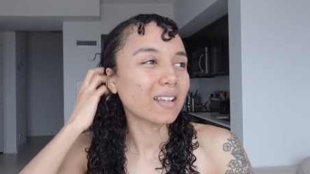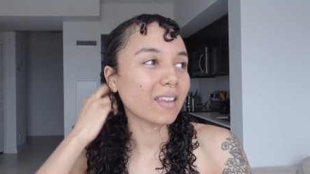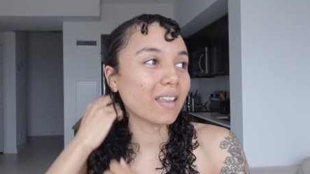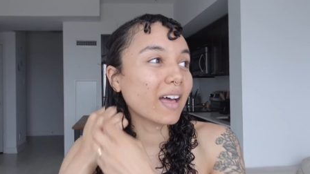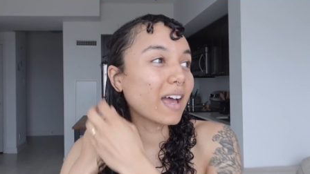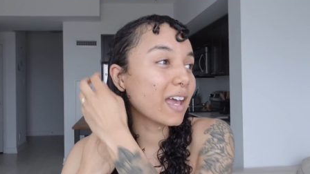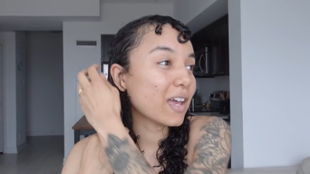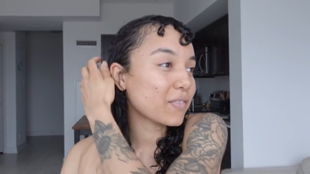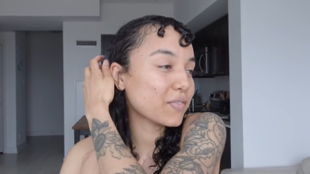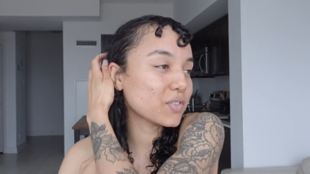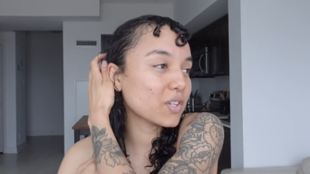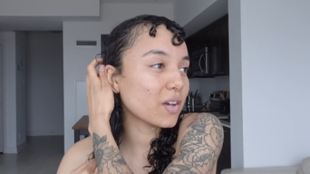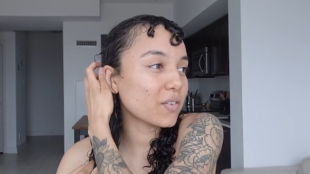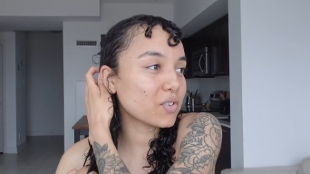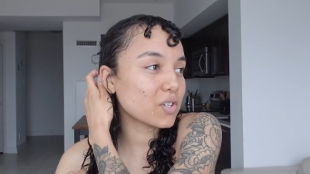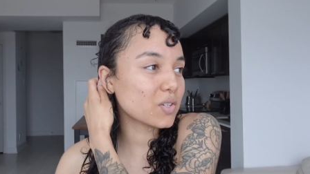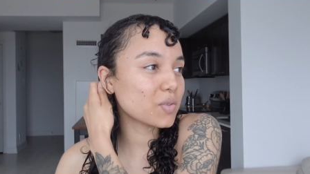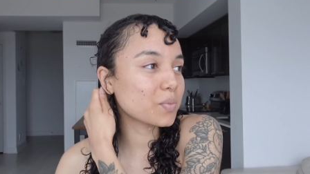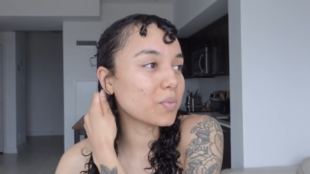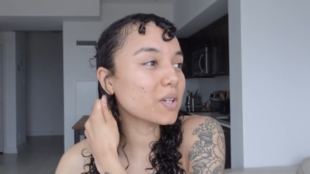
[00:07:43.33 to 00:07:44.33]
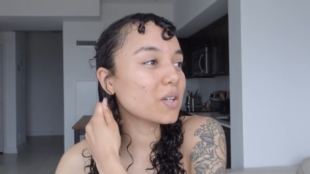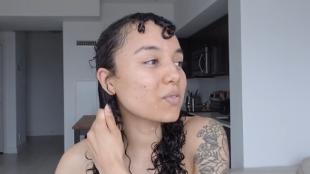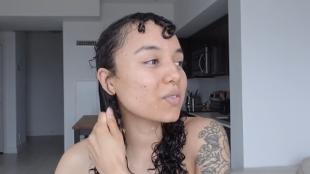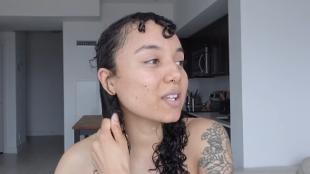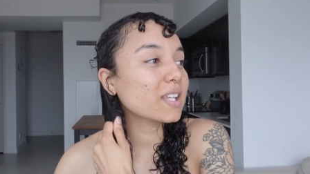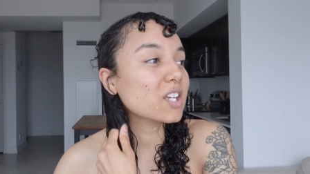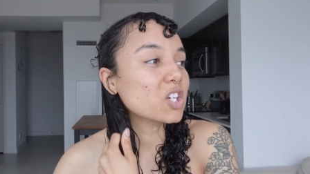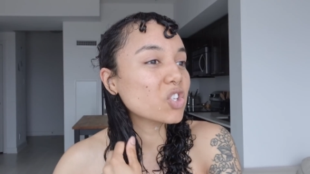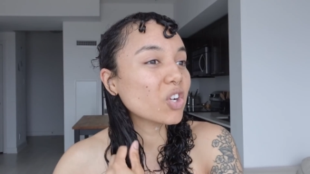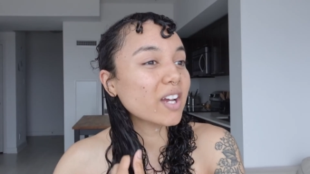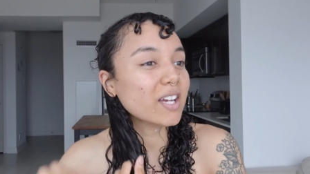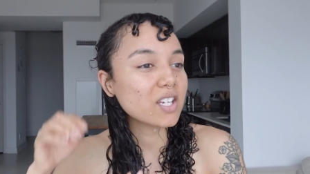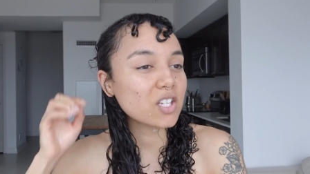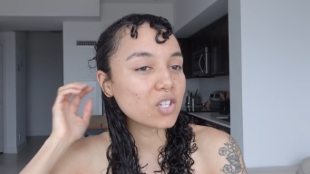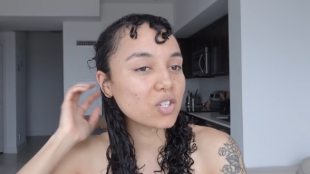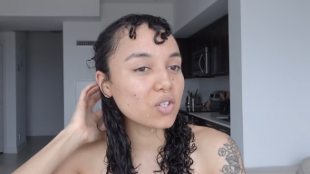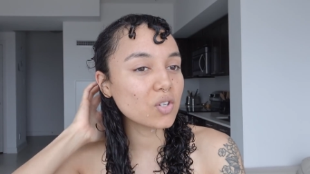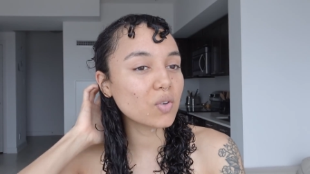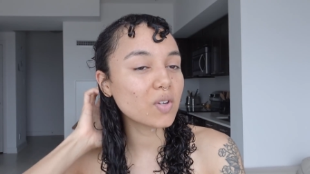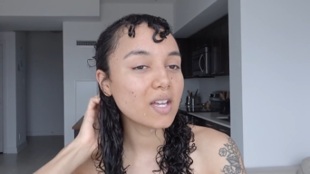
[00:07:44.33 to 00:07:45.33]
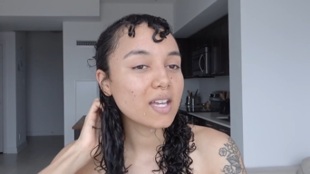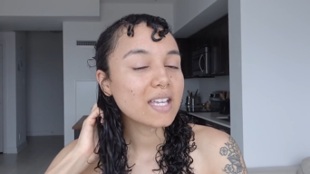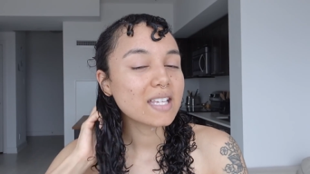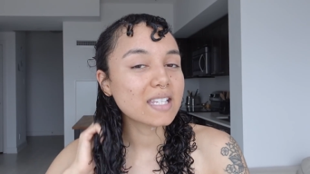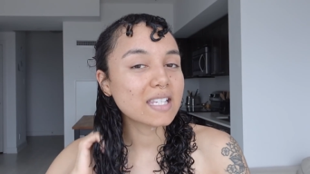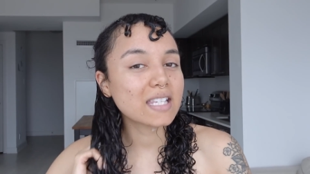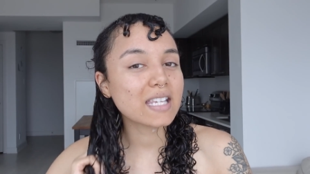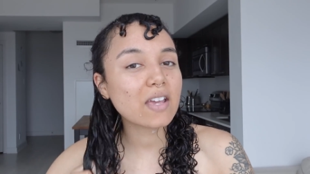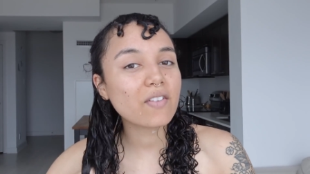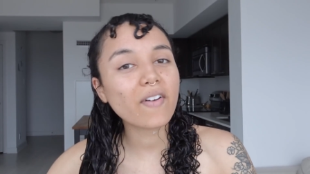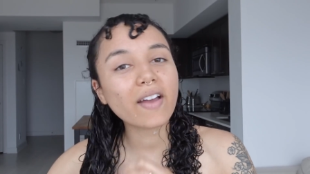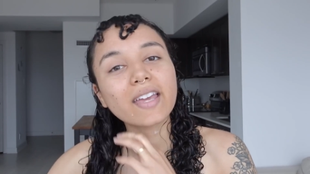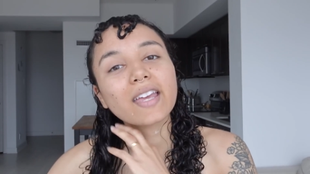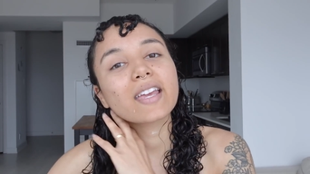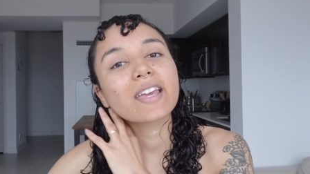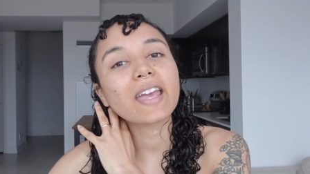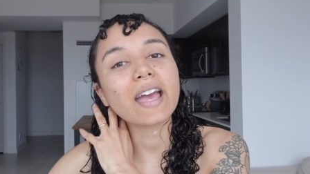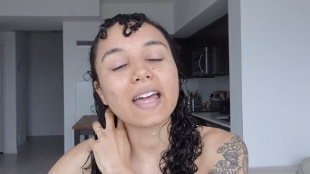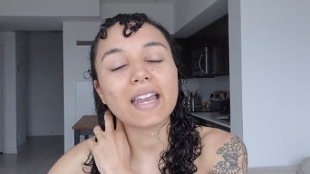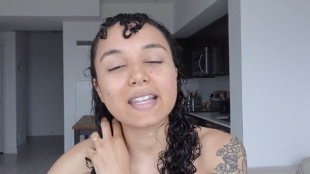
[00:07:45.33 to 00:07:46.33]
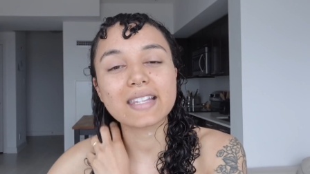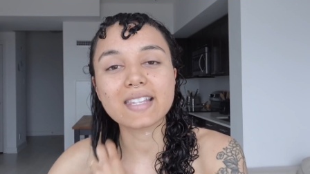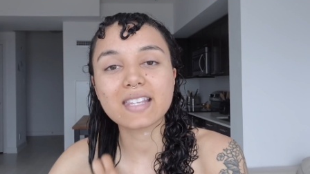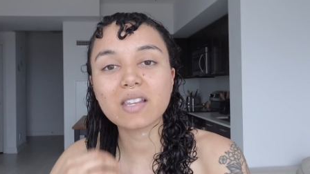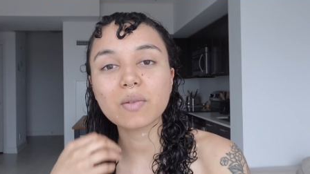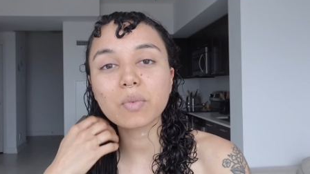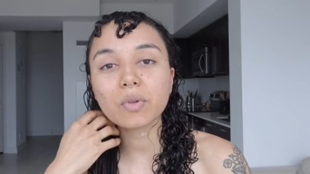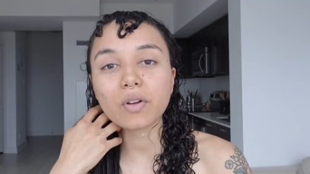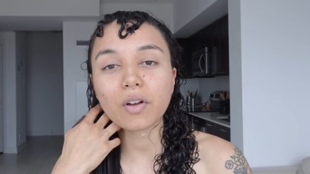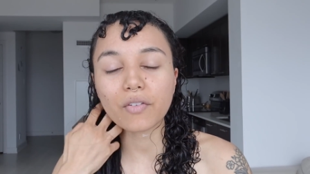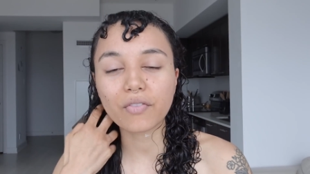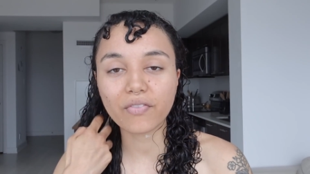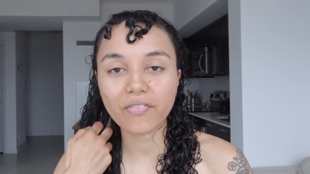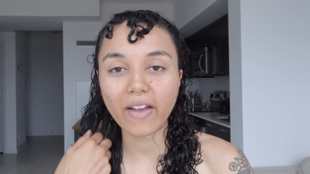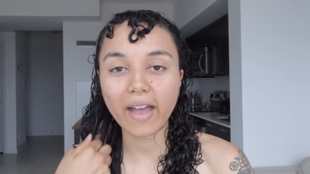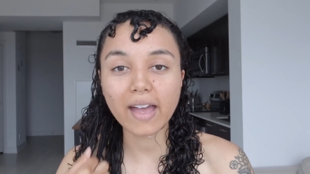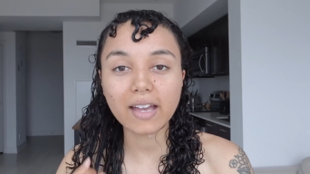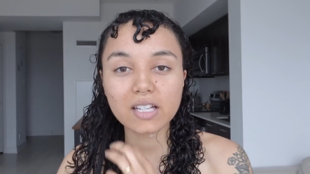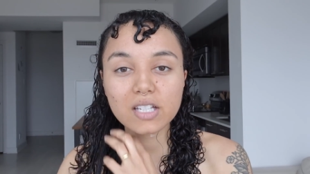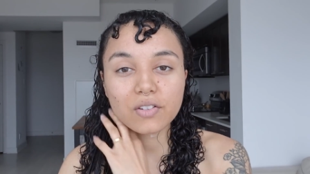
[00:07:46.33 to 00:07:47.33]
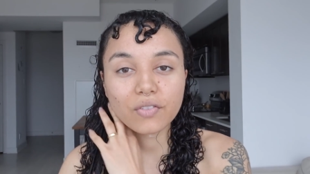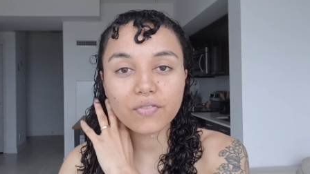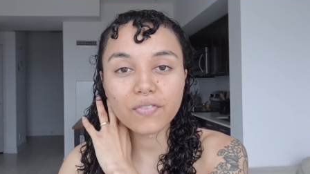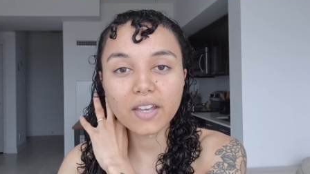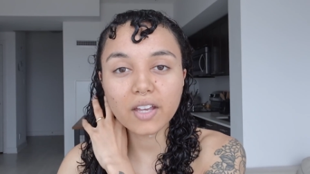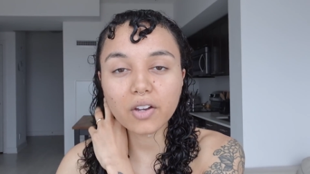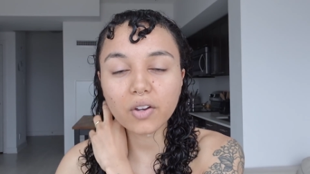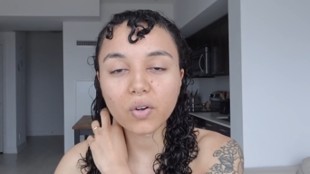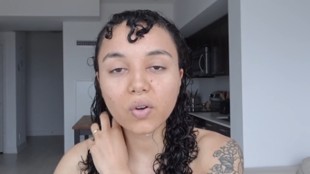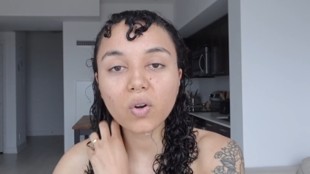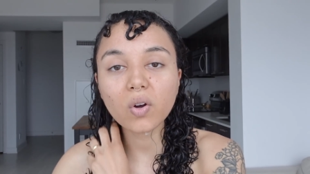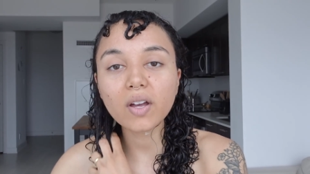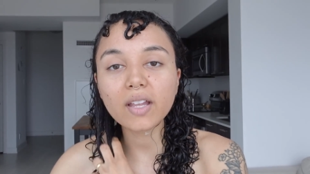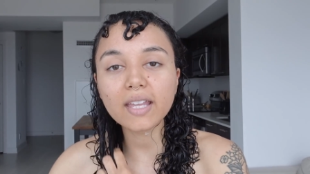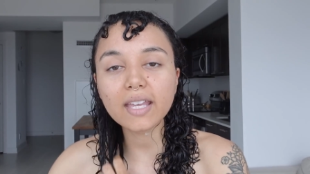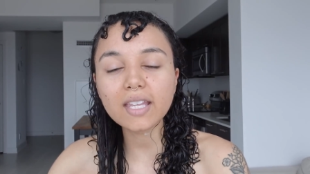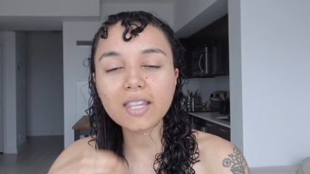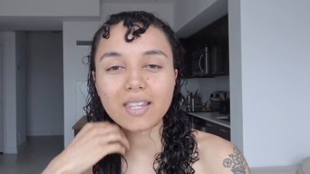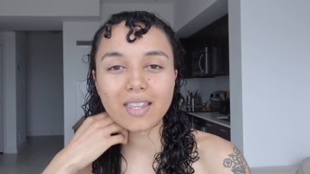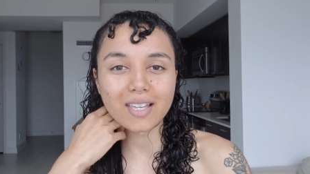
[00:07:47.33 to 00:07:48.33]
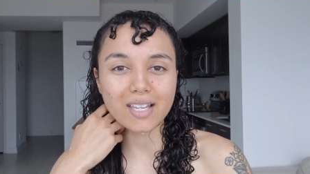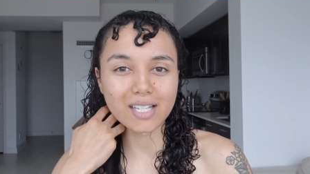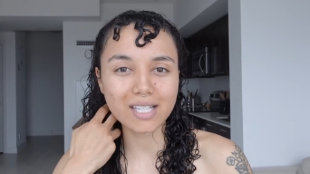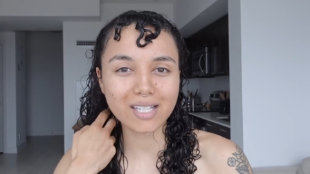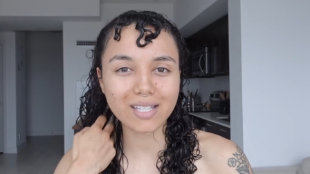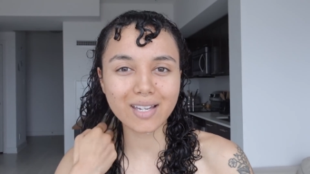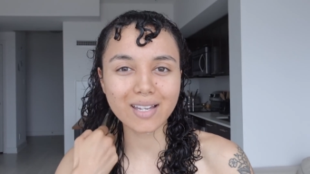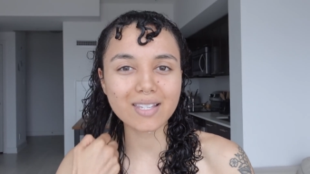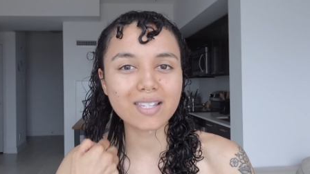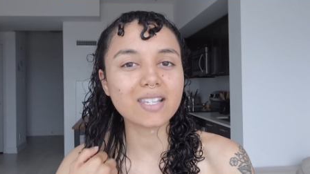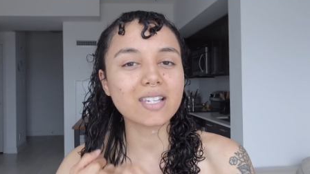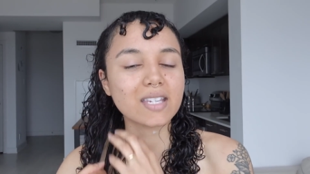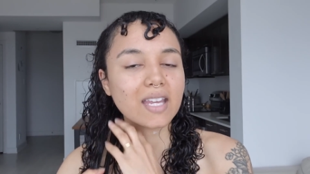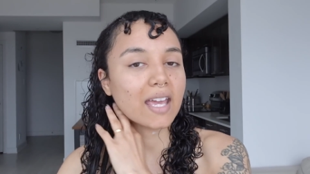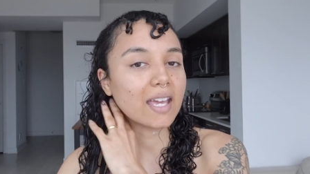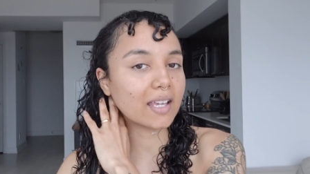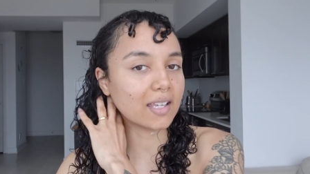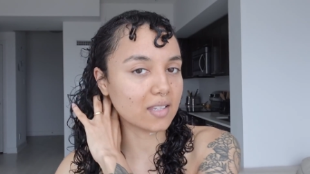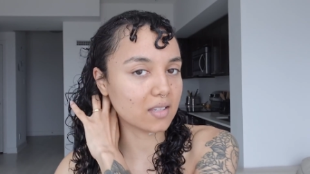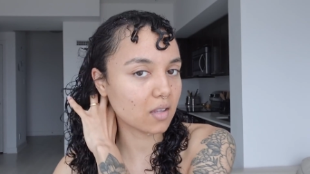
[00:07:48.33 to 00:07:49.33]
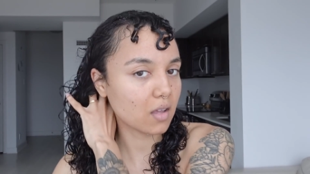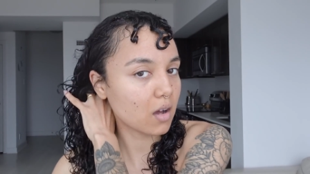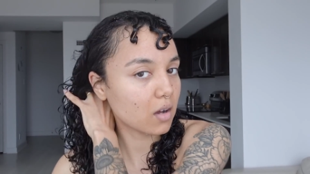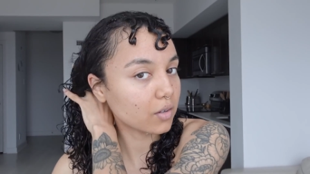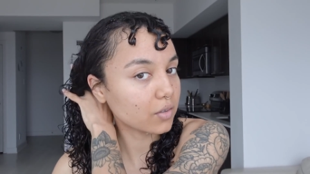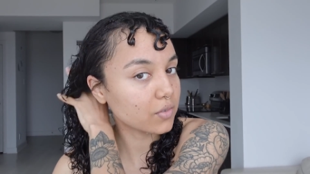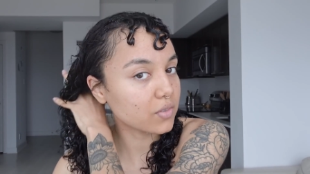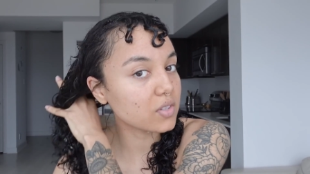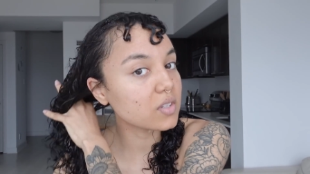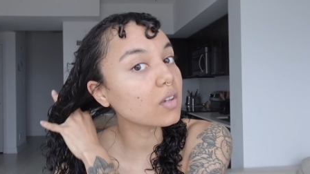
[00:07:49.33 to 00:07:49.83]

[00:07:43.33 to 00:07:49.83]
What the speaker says: life, so I've just been really trying to see if I can get a similar effect of finger coiling that doesn't take as long.